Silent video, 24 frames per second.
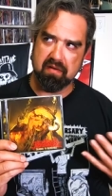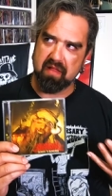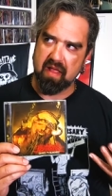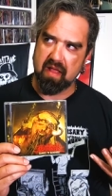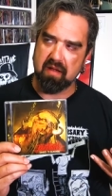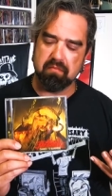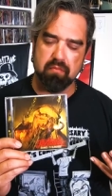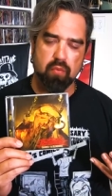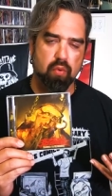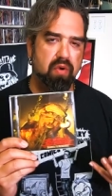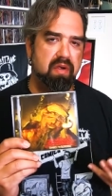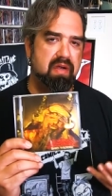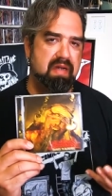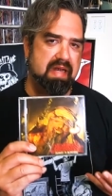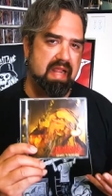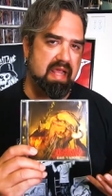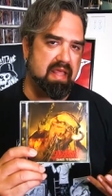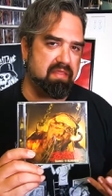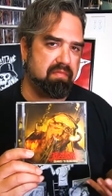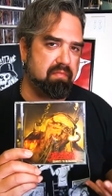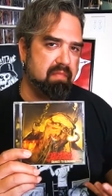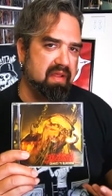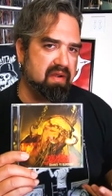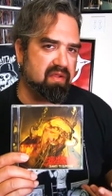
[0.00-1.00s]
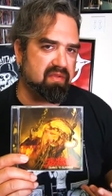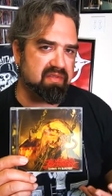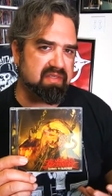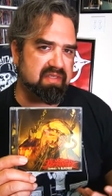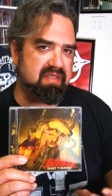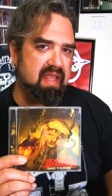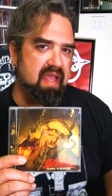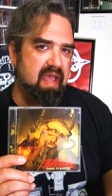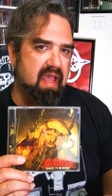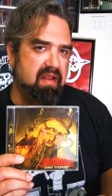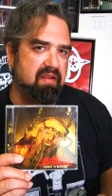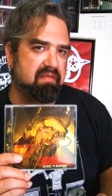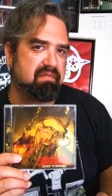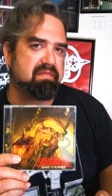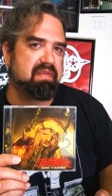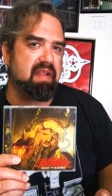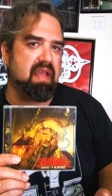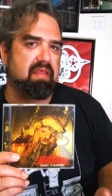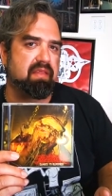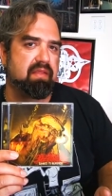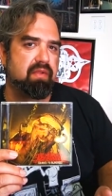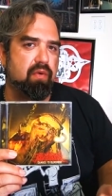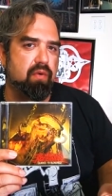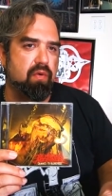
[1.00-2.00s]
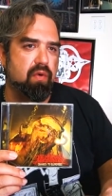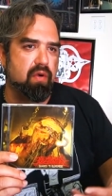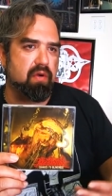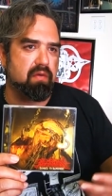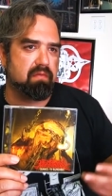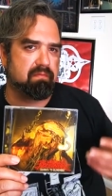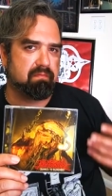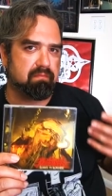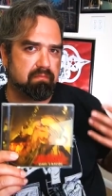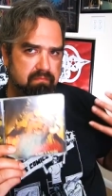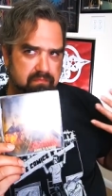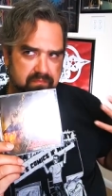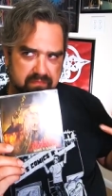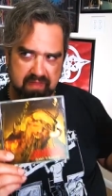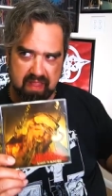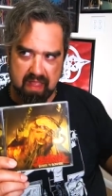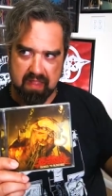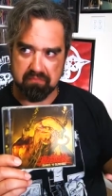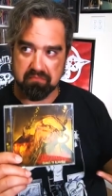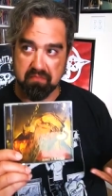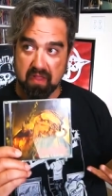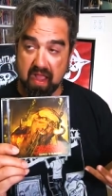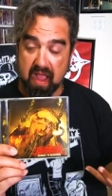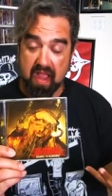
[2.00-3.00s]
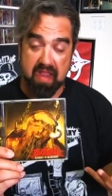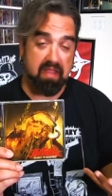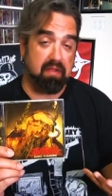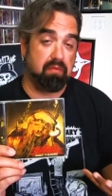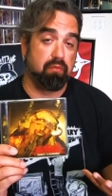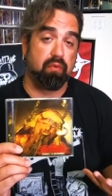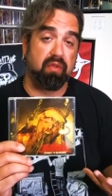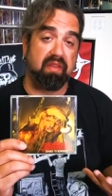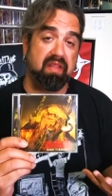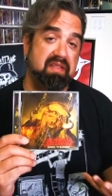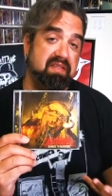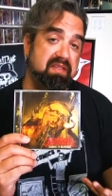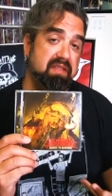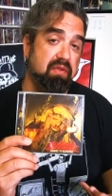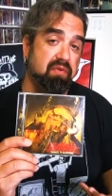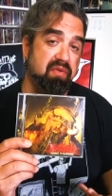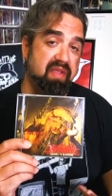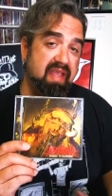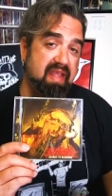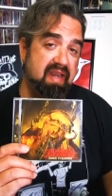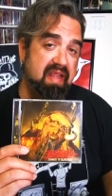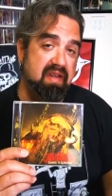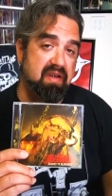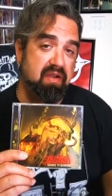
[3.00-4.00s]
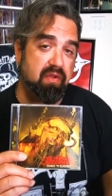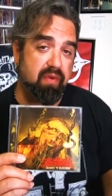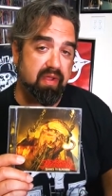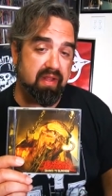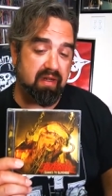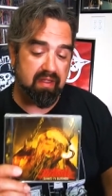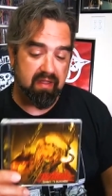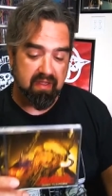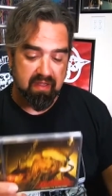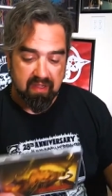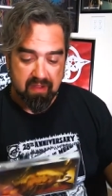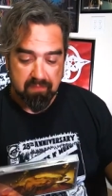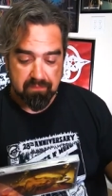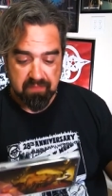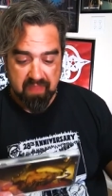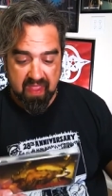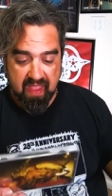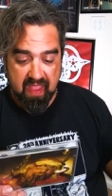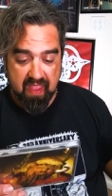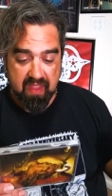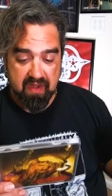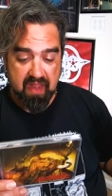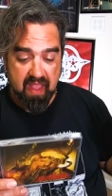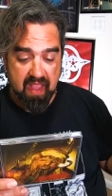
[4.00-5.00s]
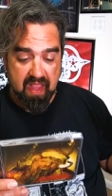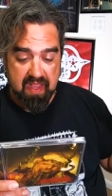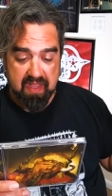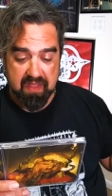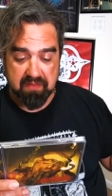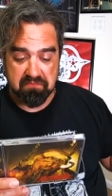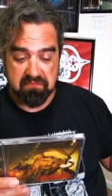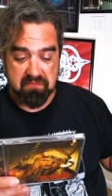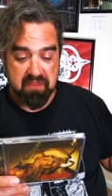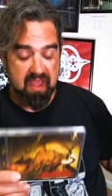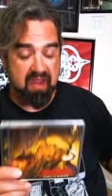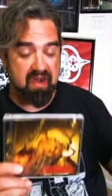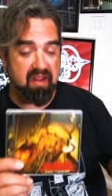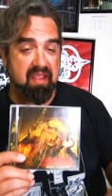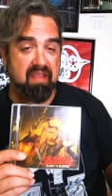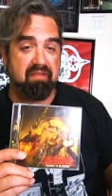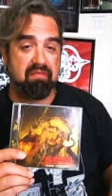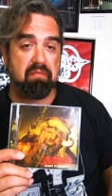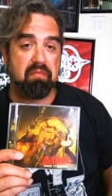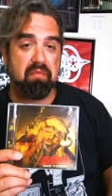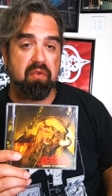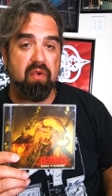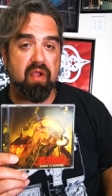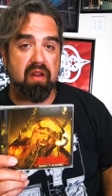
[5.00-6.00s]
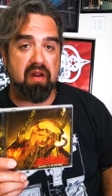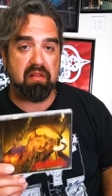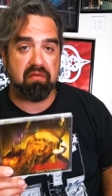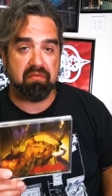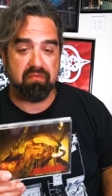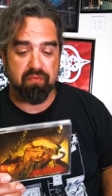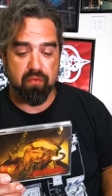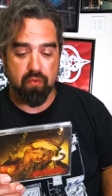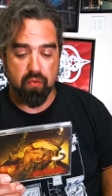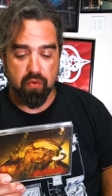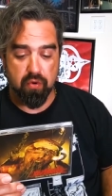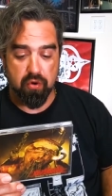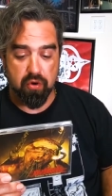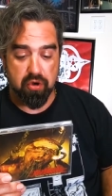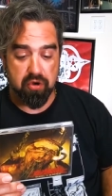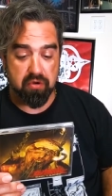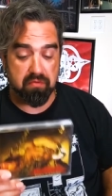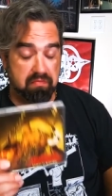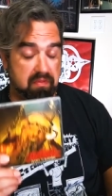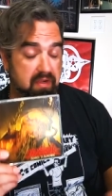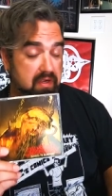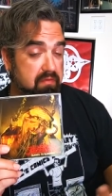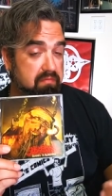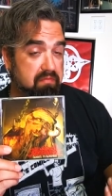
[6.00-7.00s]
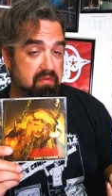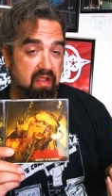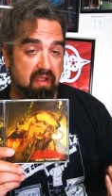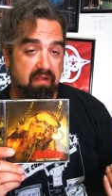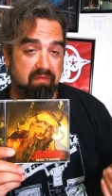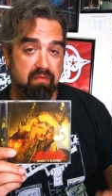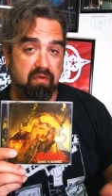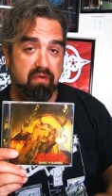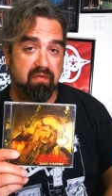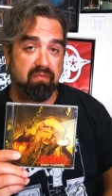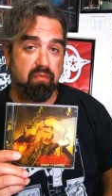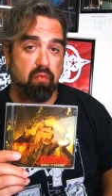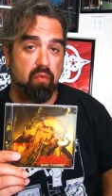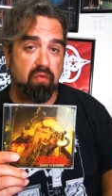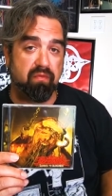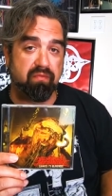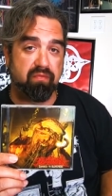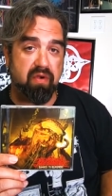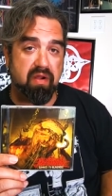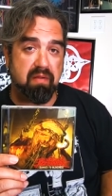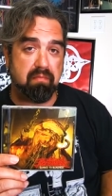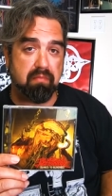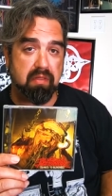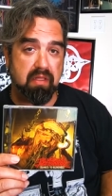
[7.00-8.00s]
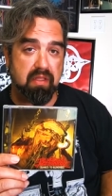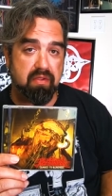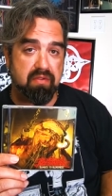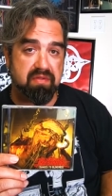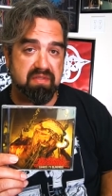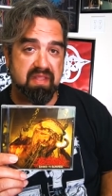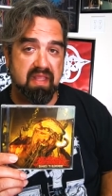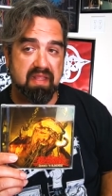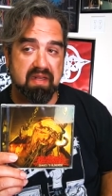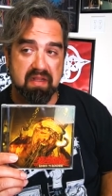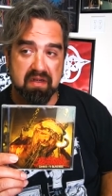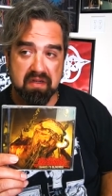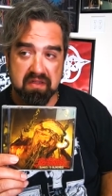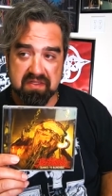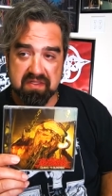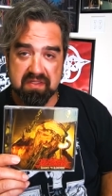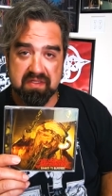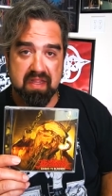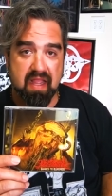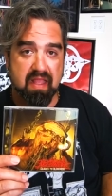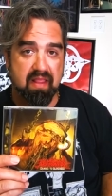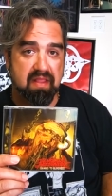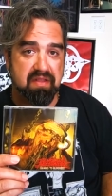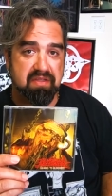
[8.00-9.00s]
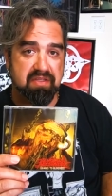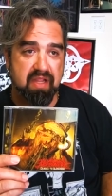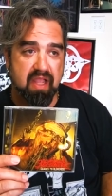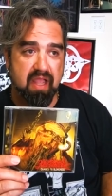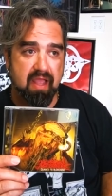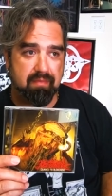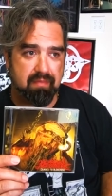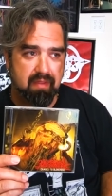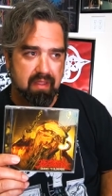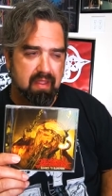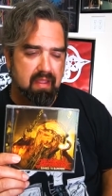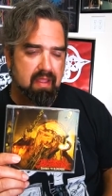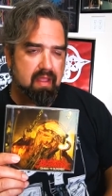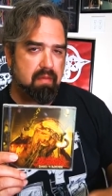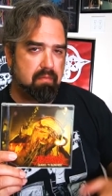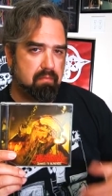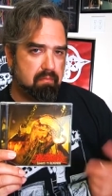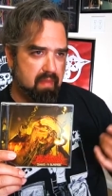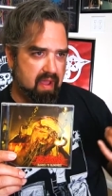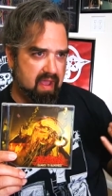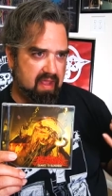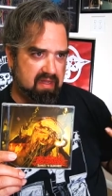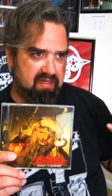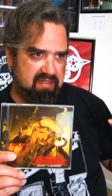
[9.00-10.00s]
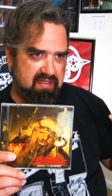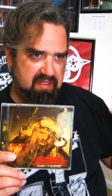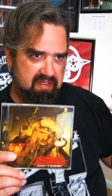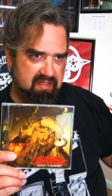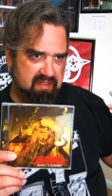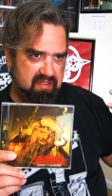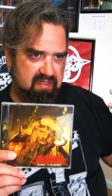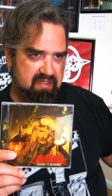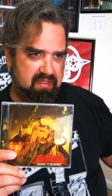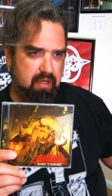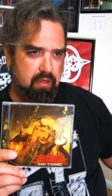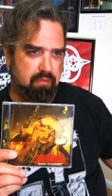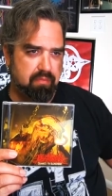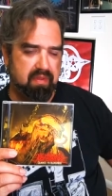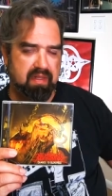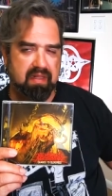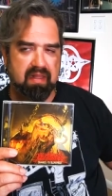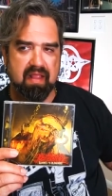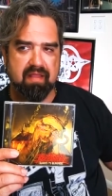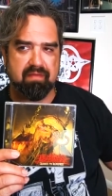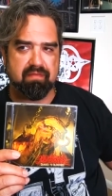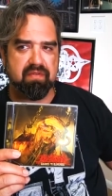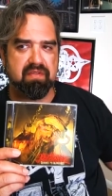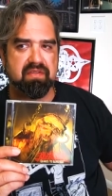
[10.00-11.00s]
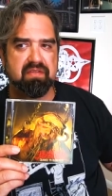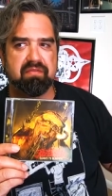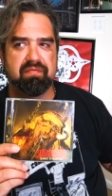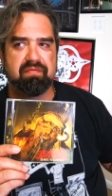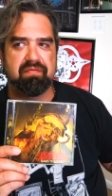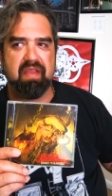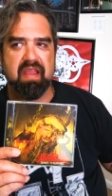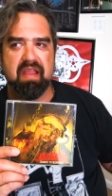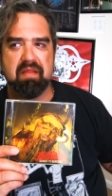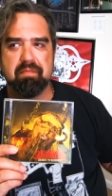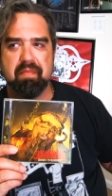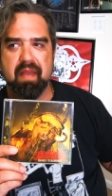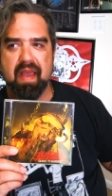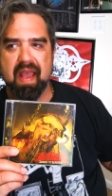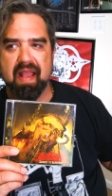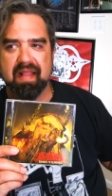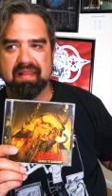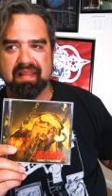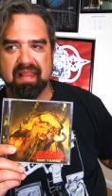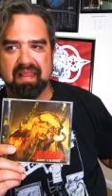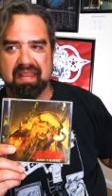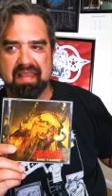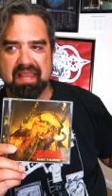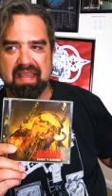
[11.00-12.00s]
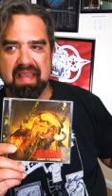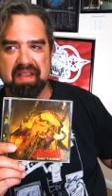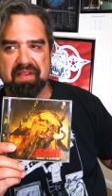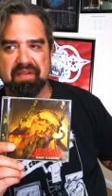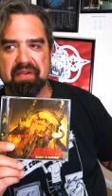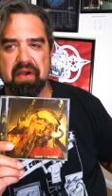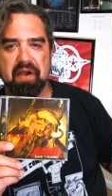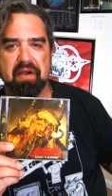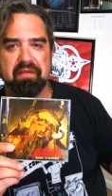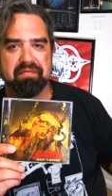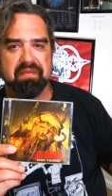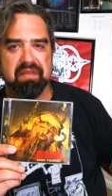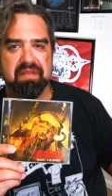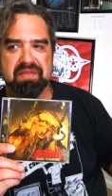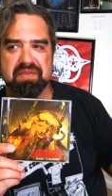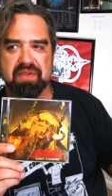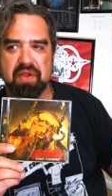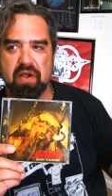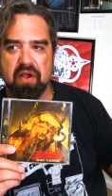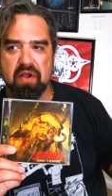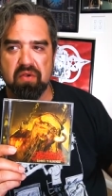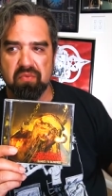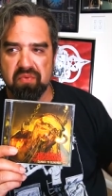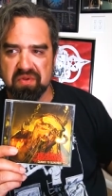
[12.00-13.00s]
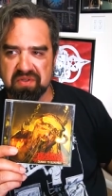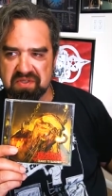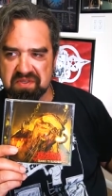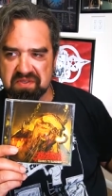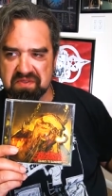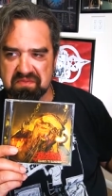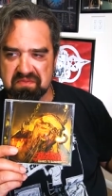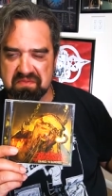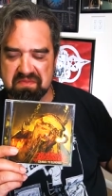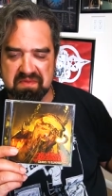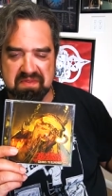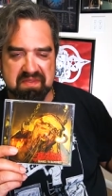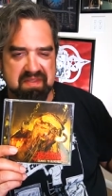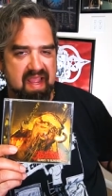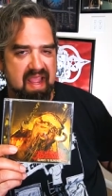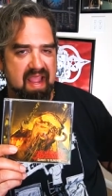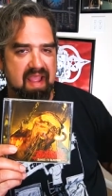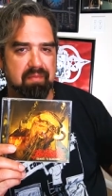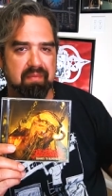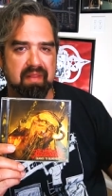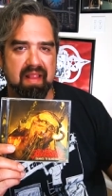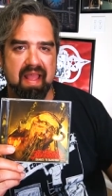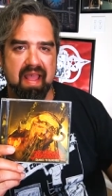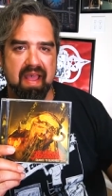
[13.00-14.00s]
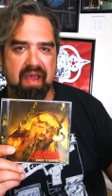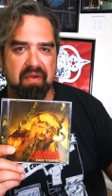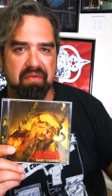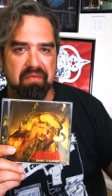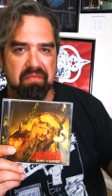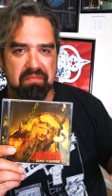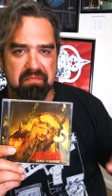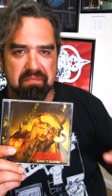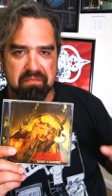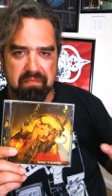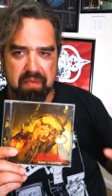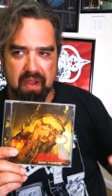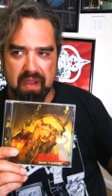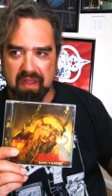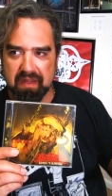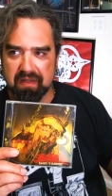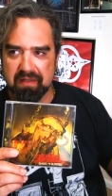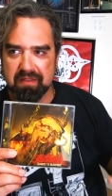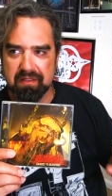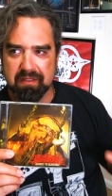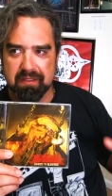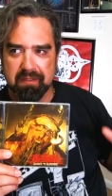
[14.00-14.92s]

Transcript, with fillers: that more death metal side of deathcore that I can really still get into it. And I gotta give them credit for their cover of Wolverine Blues. They did a solid job. Minus the stupid levels of feedback that kick off the song, which is damn loud, but